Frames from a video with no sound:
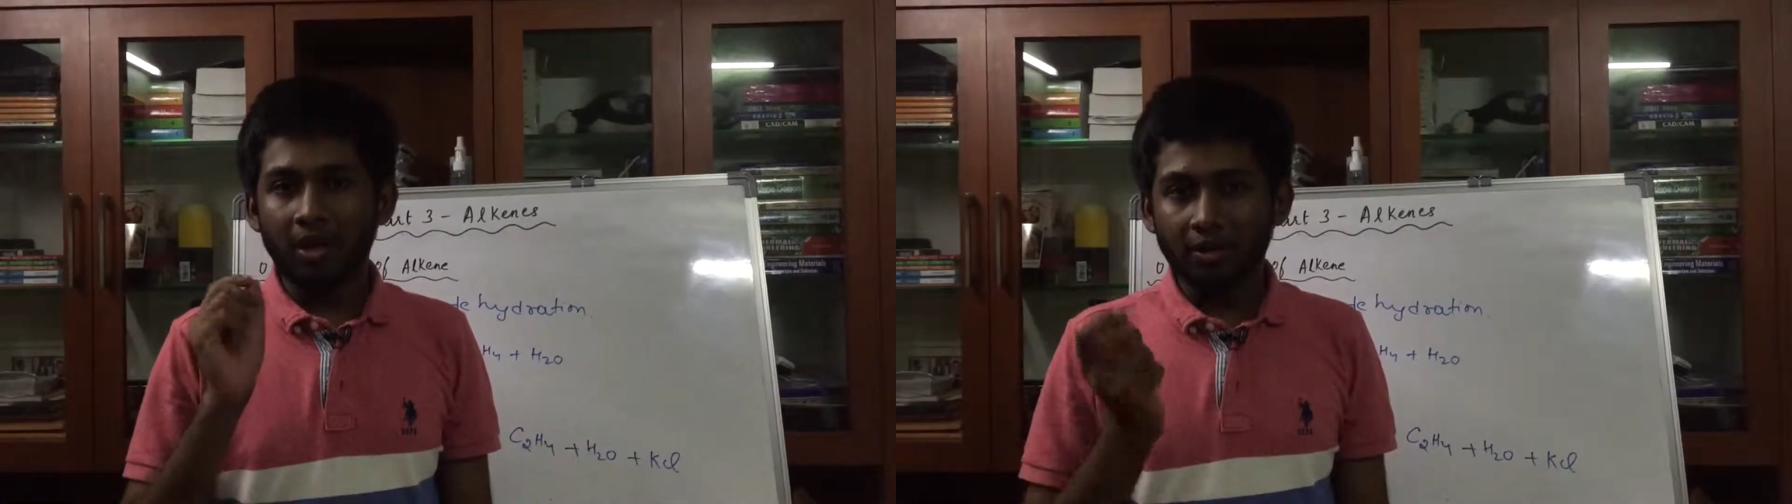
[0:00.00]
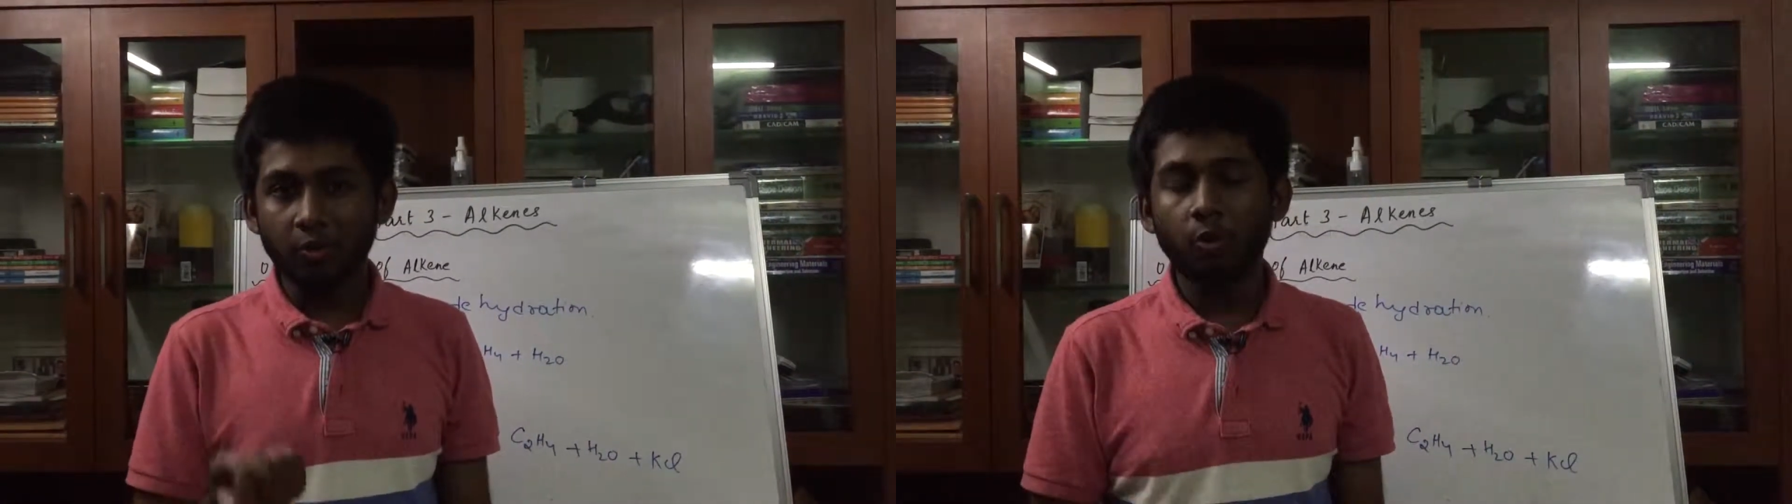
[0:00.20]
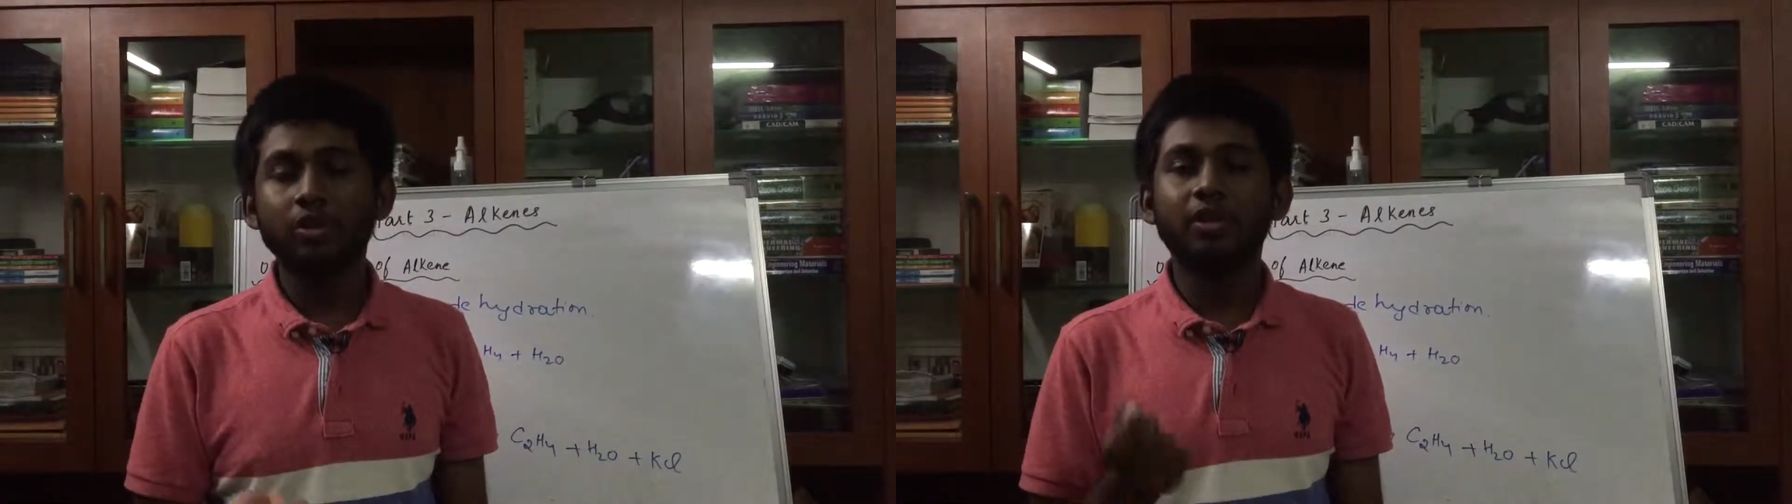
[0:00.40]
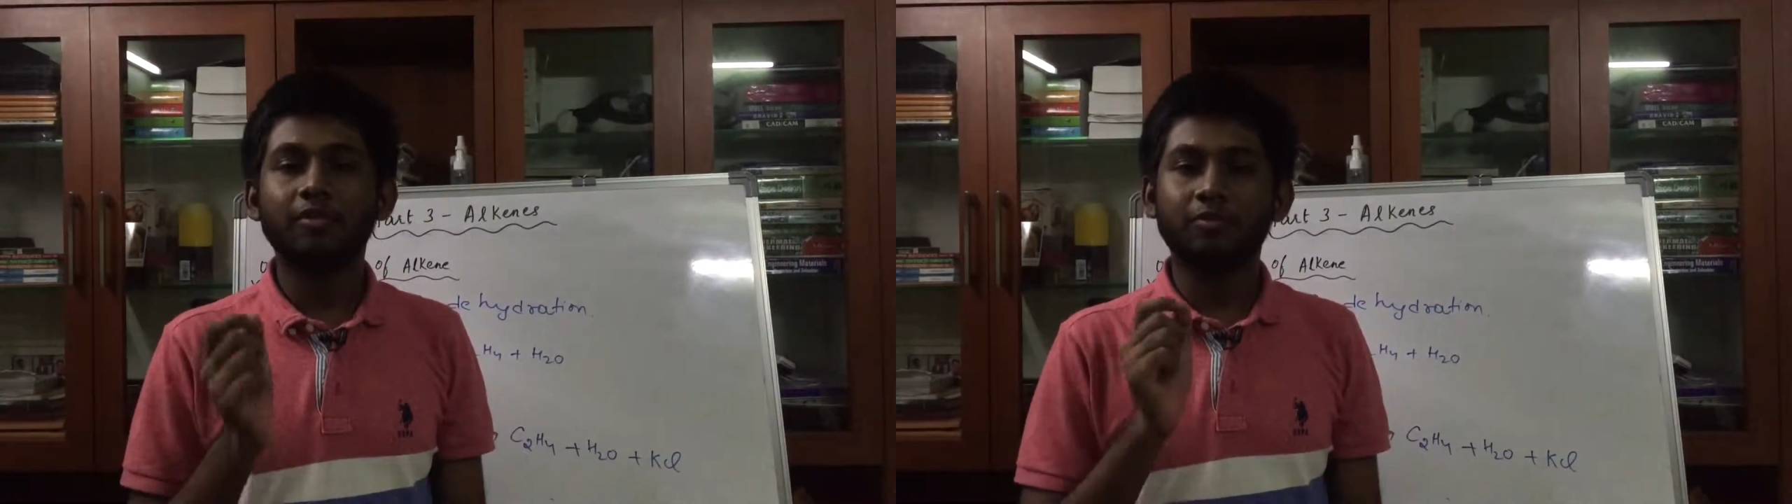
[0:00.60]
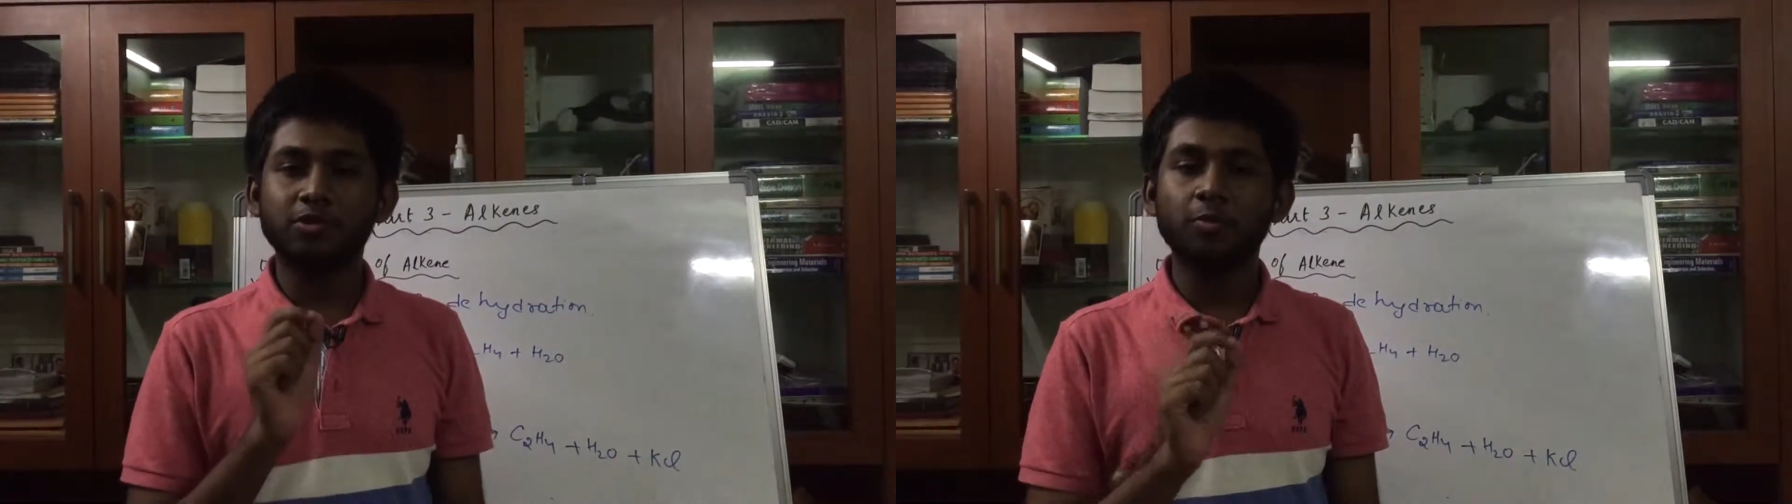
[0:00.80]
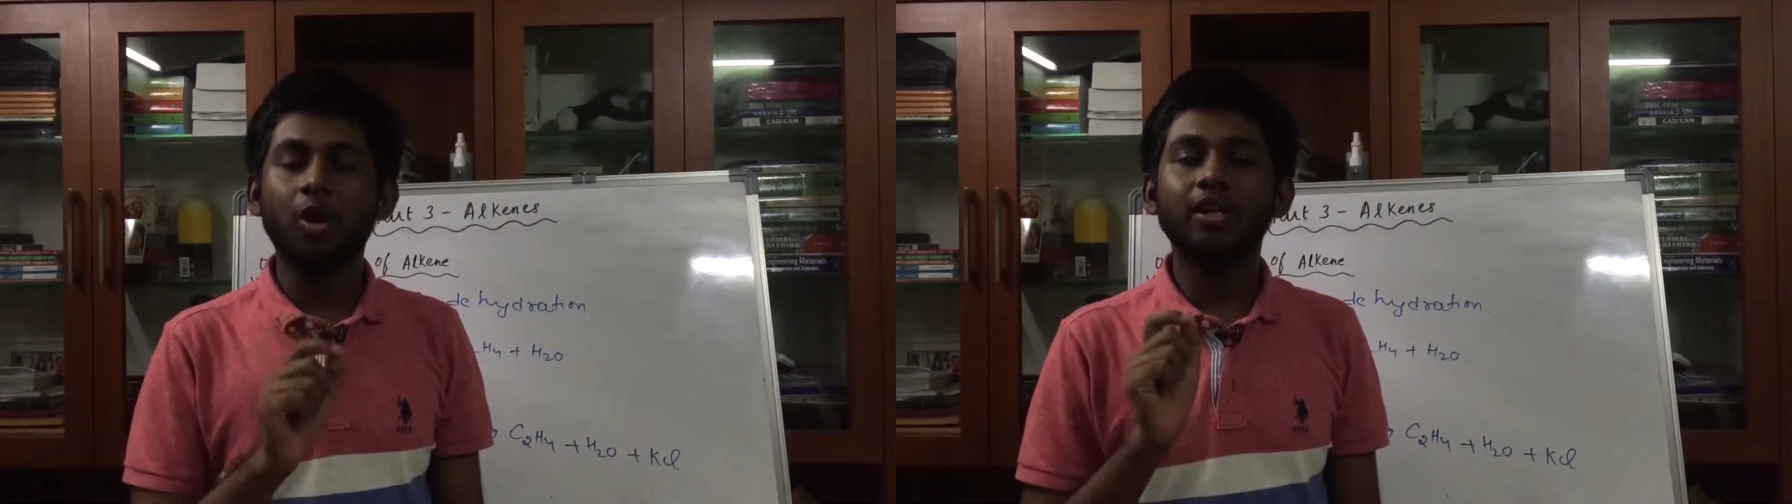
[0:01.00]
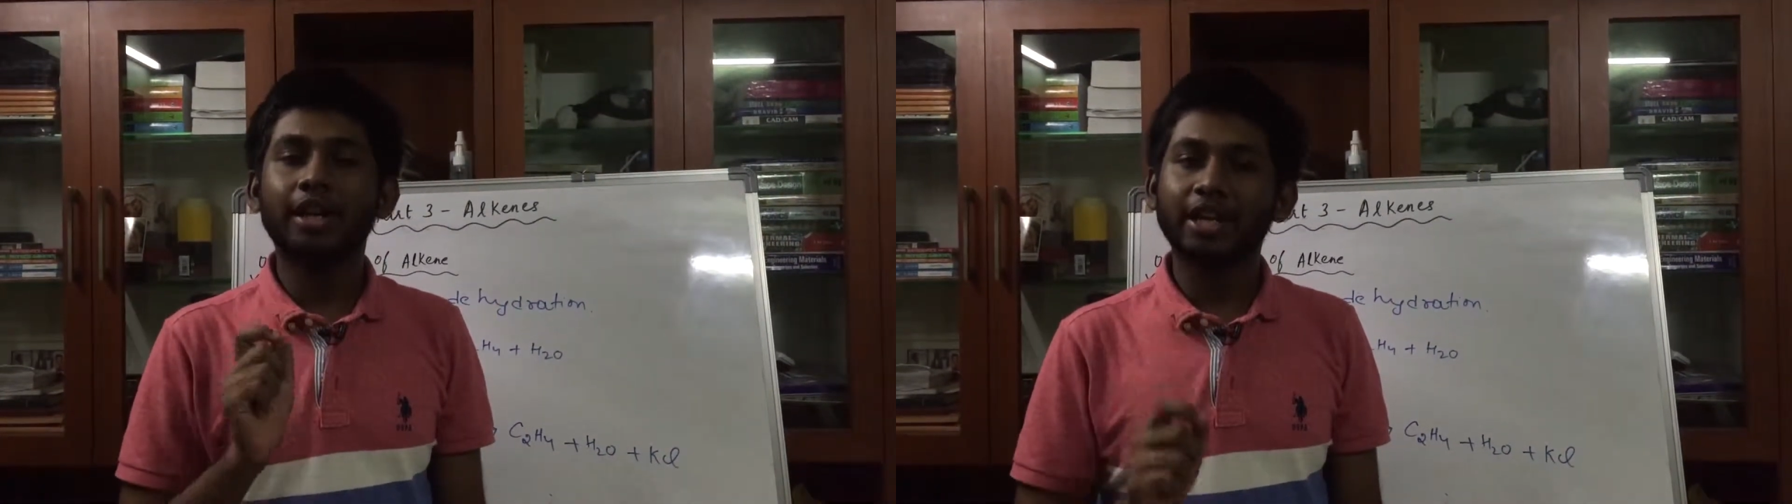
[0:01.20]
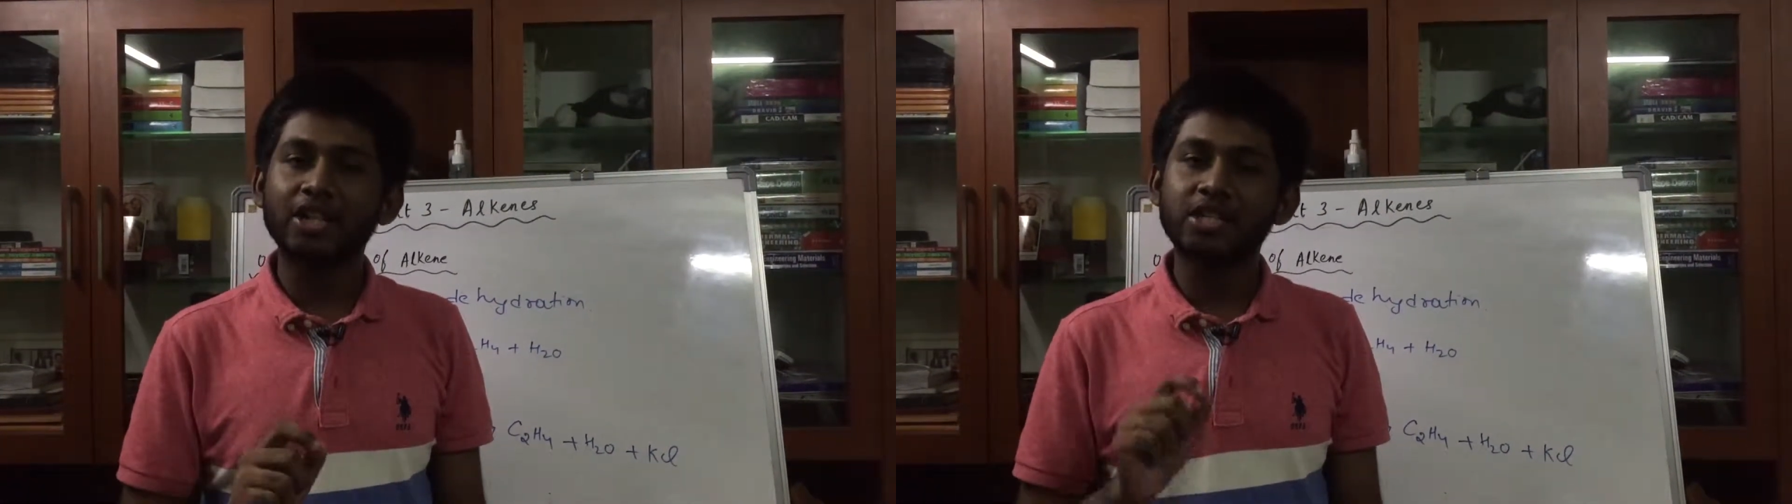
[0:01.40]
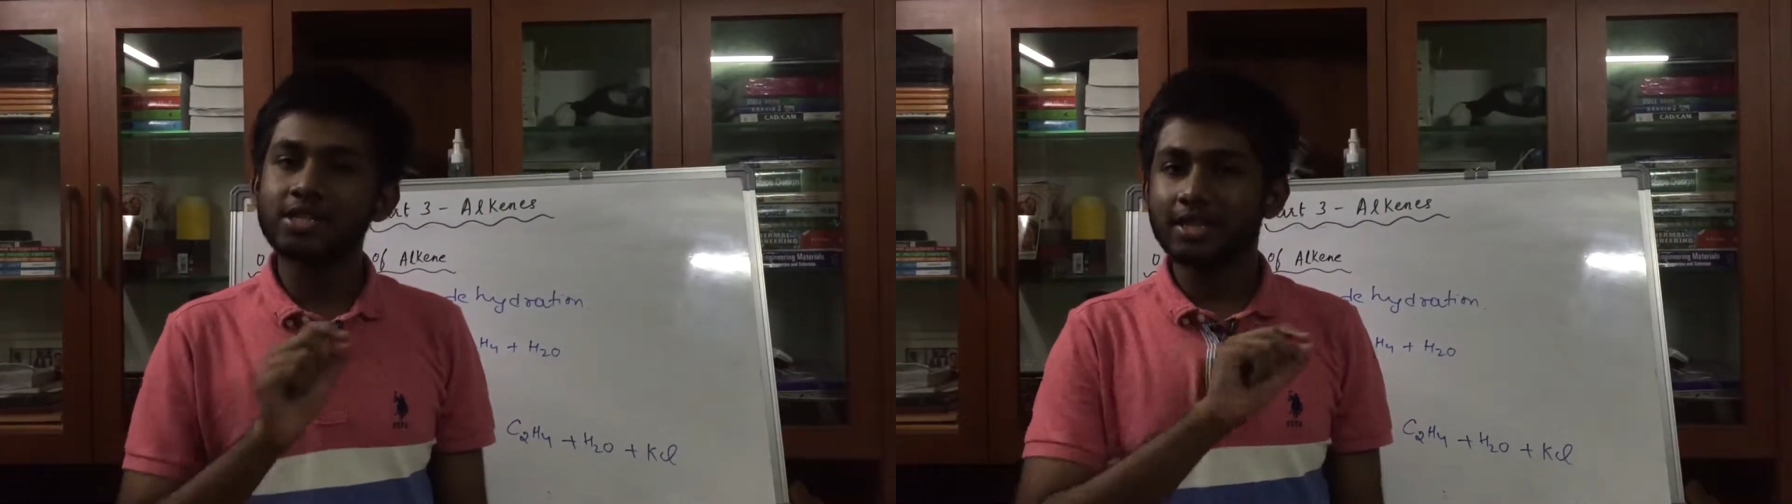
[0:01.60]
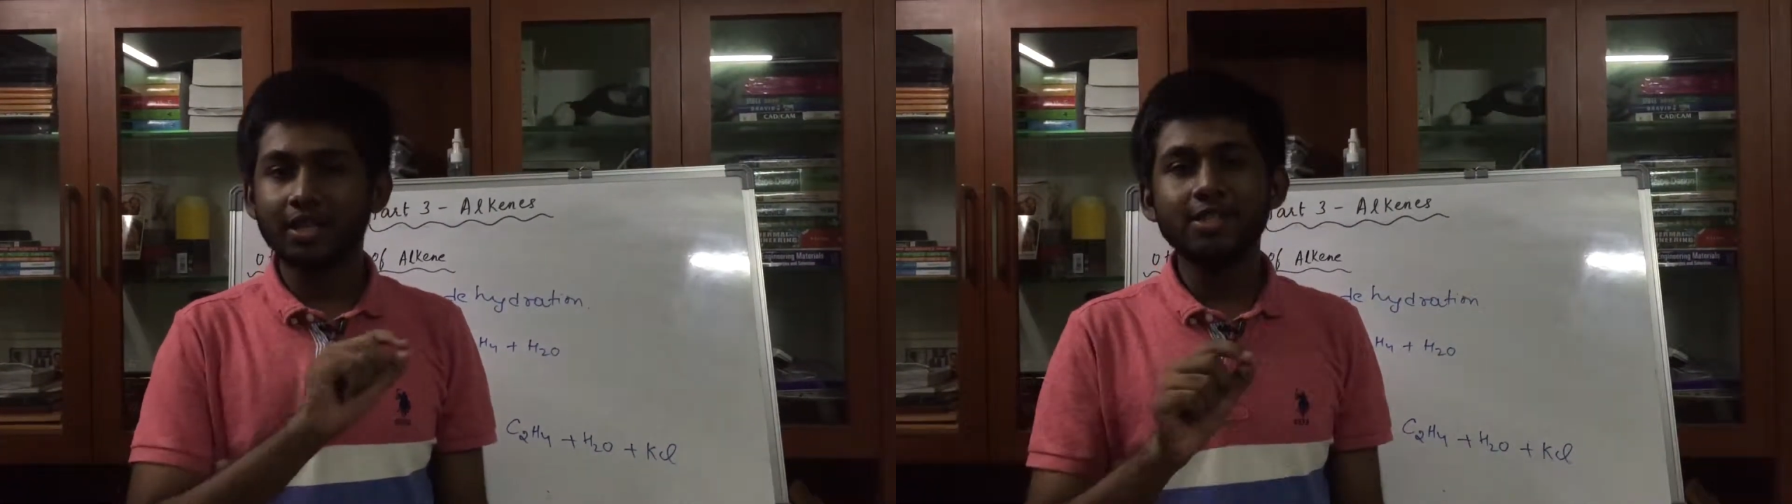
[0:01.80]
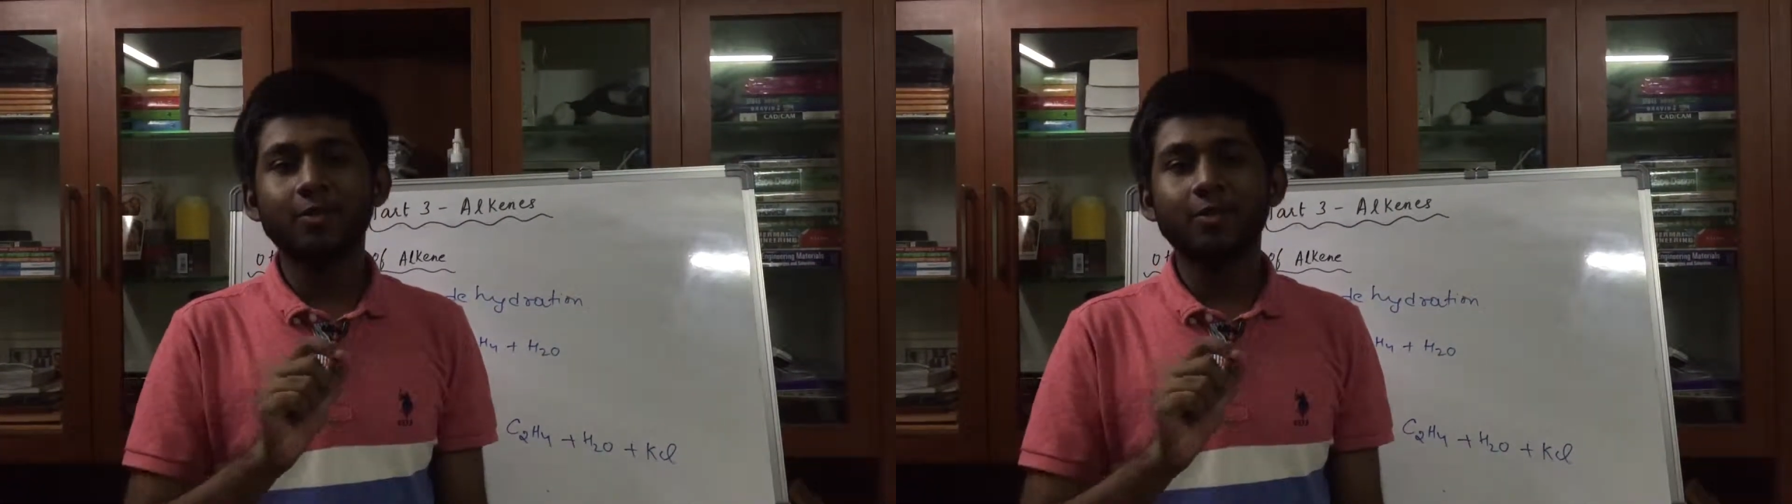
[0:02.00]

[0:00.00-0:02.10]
note the small corrections in this